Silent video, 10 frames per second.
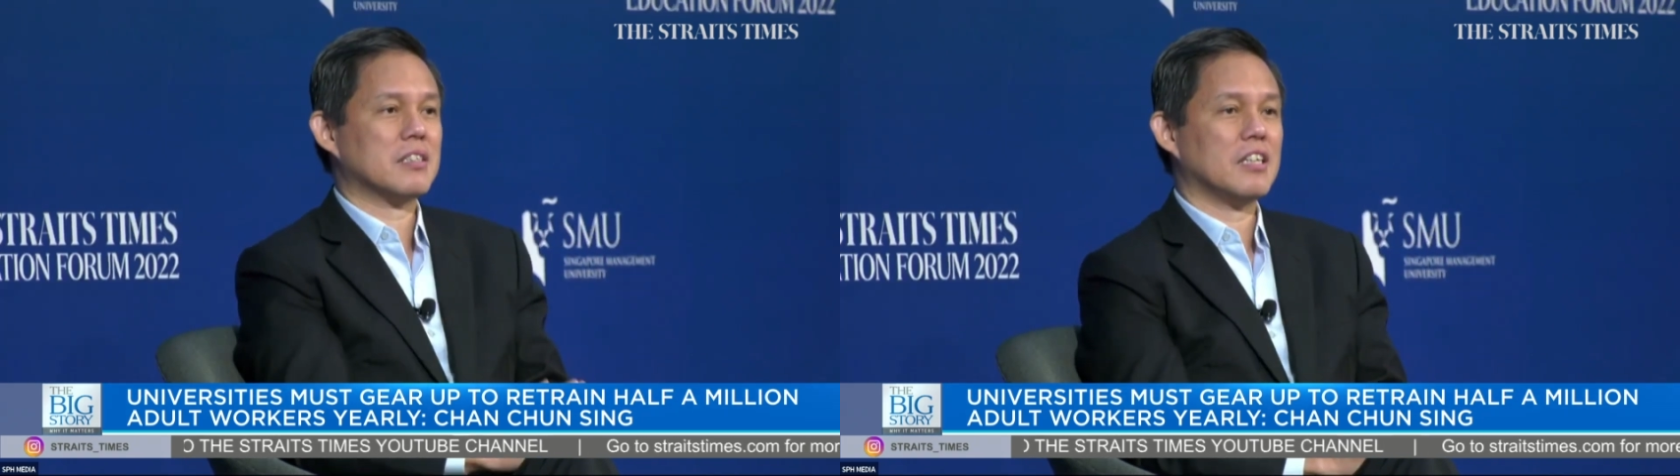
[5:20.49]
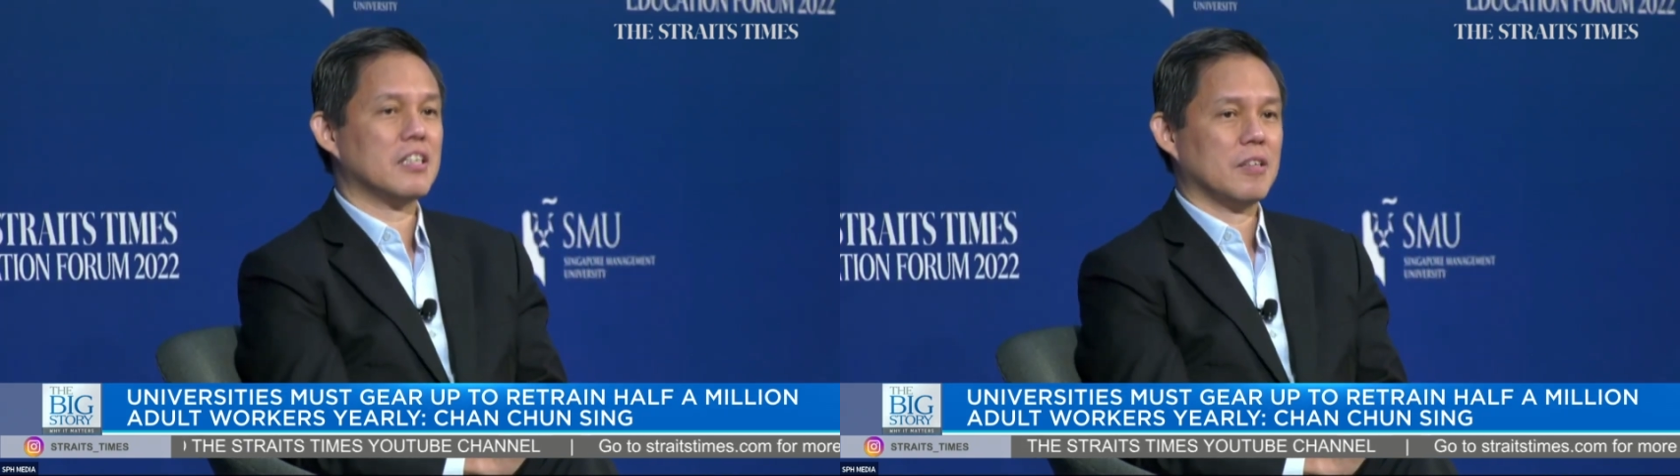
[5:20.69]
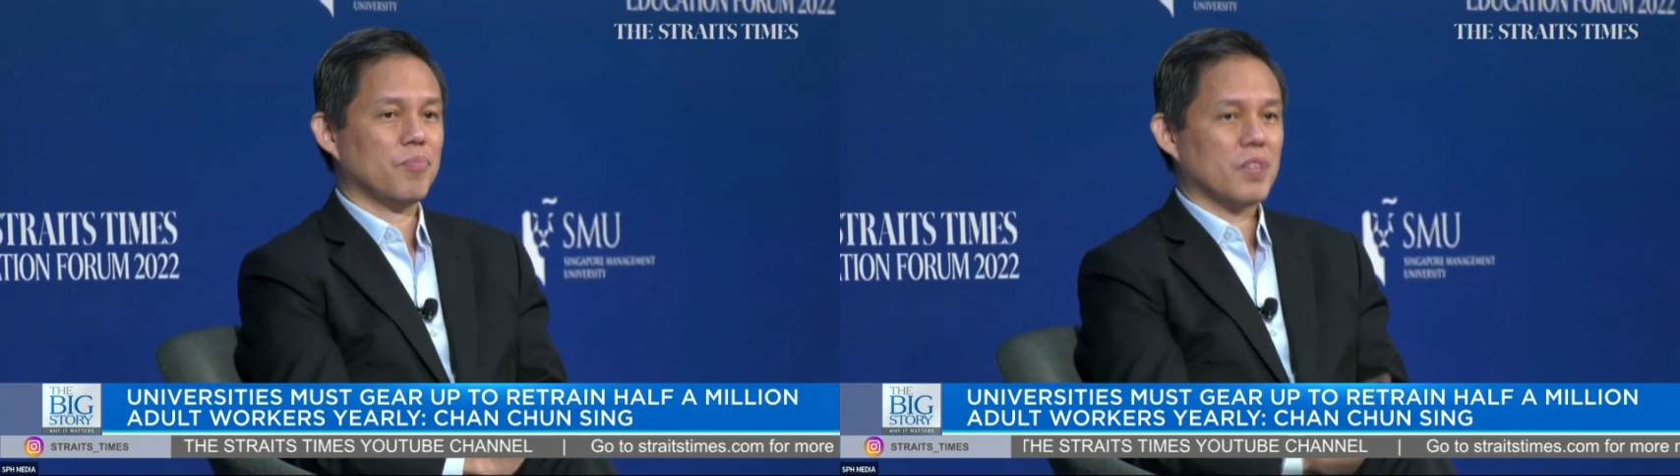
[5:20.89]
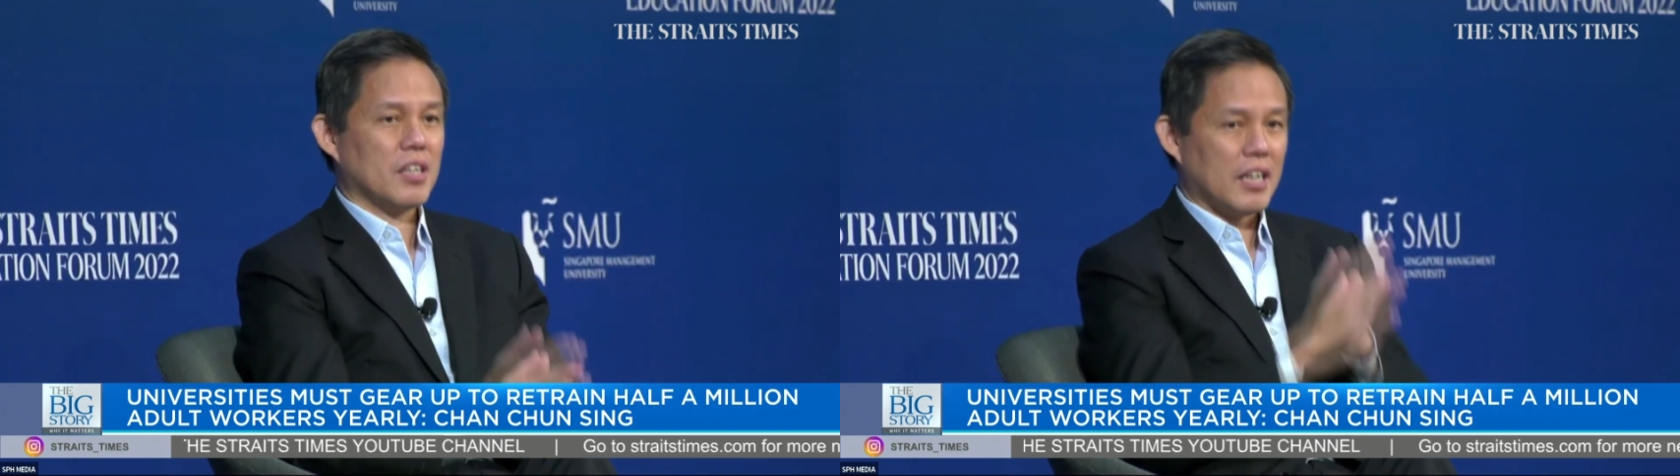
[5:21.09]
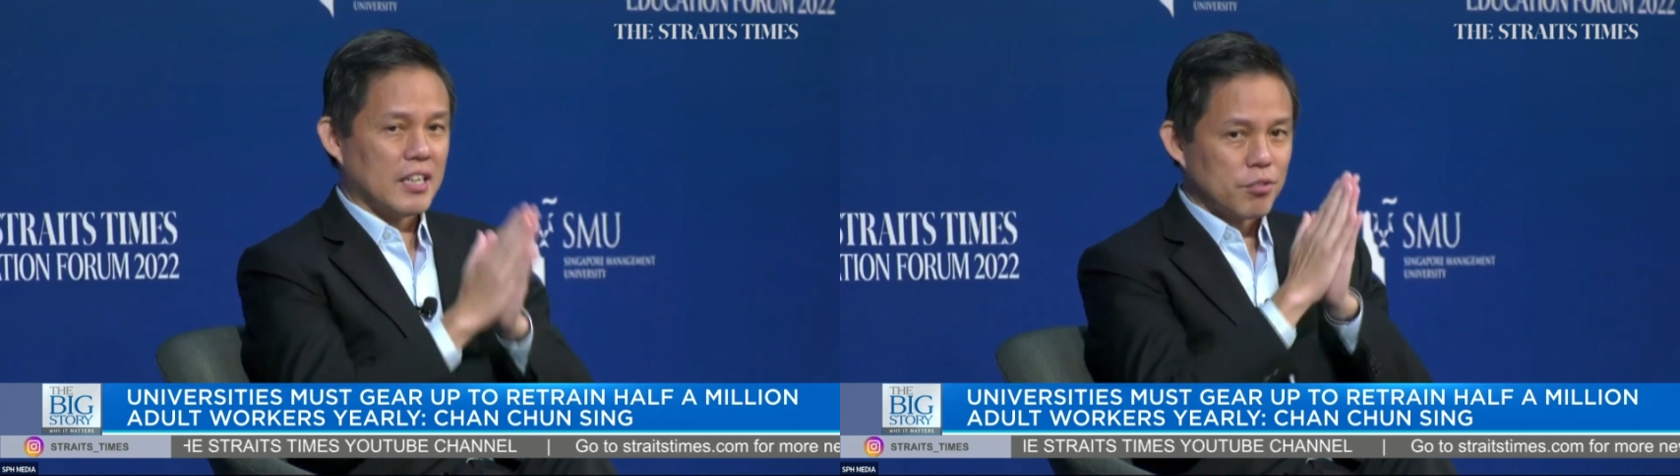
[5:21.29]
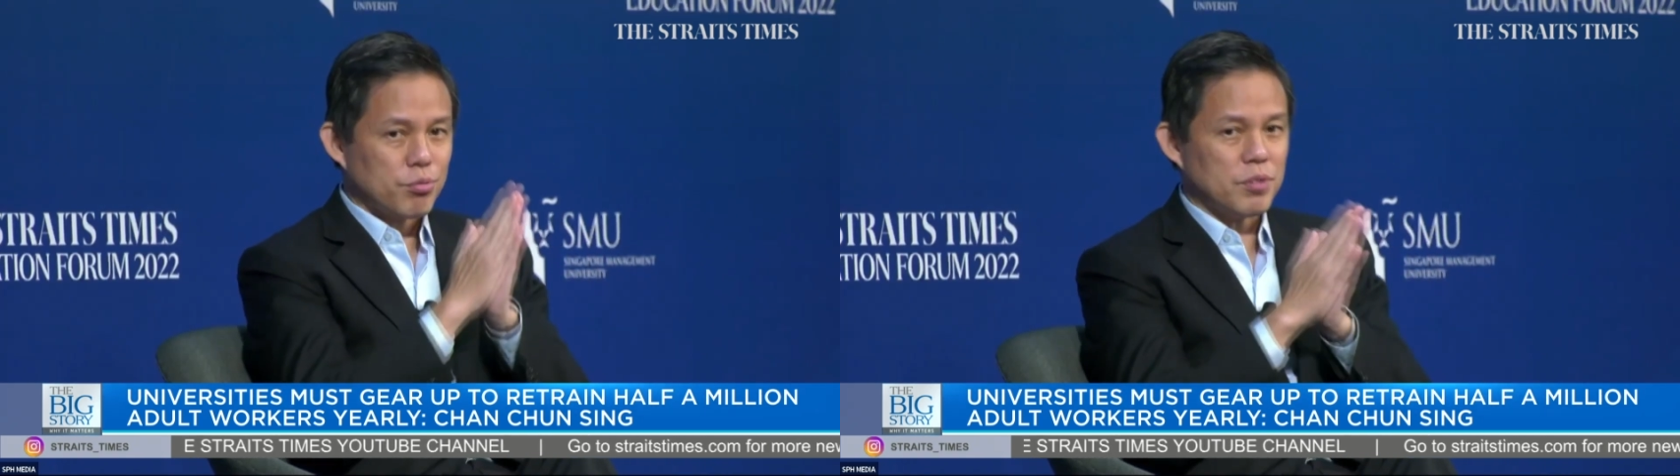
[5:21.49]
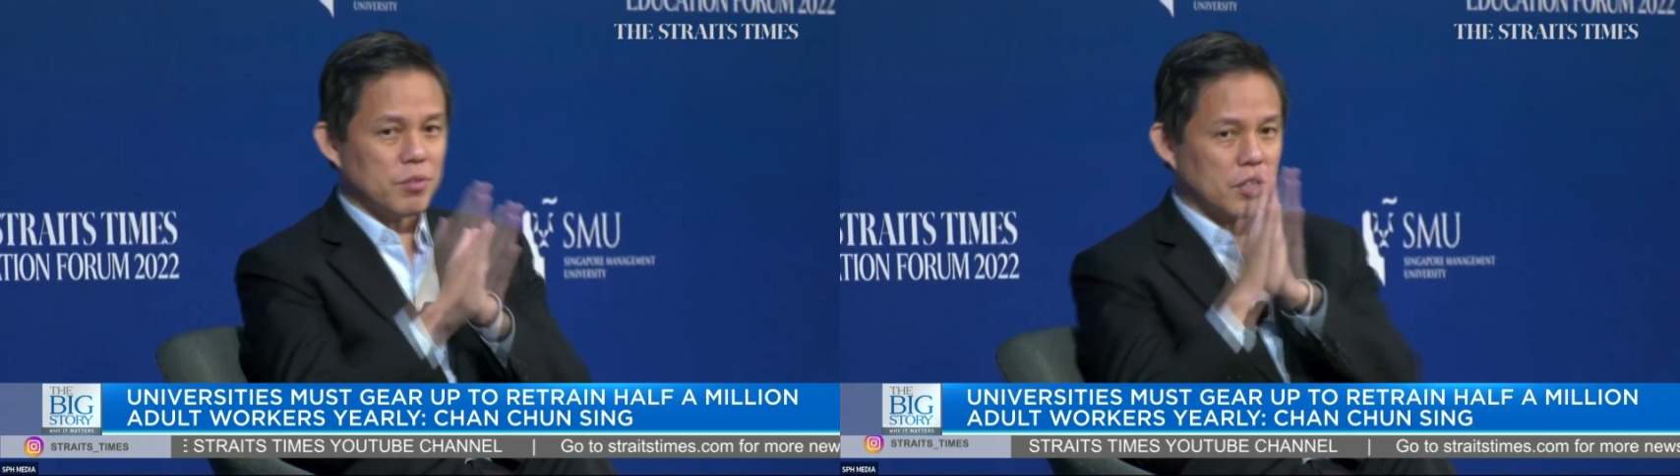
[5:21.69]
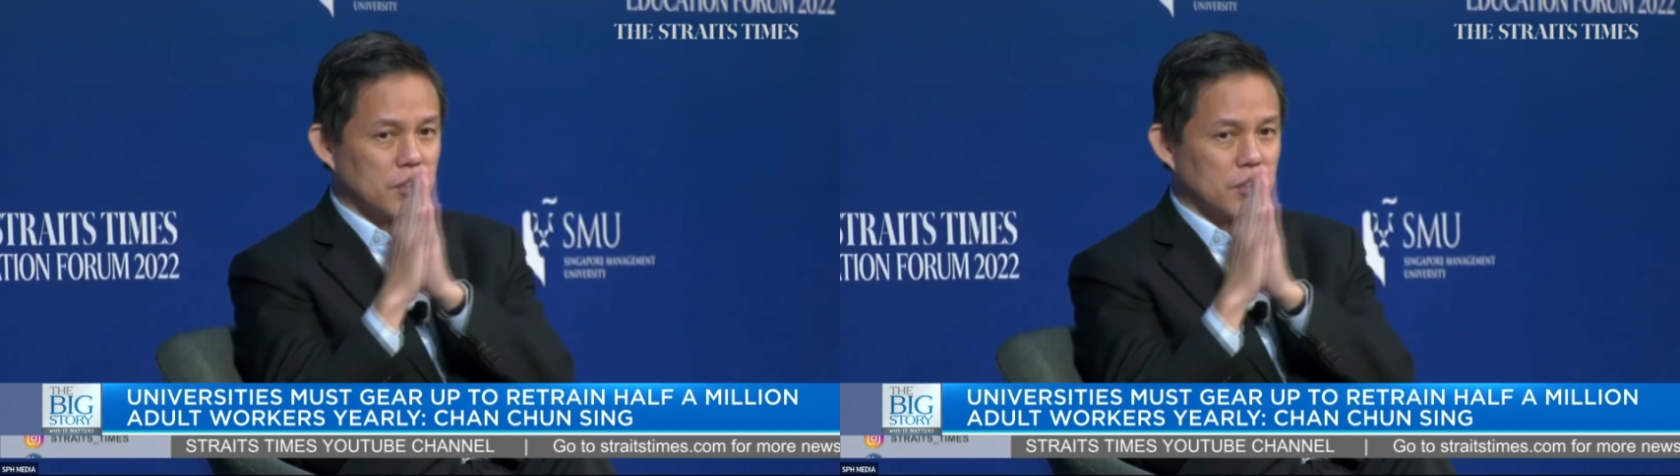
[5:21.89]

most university and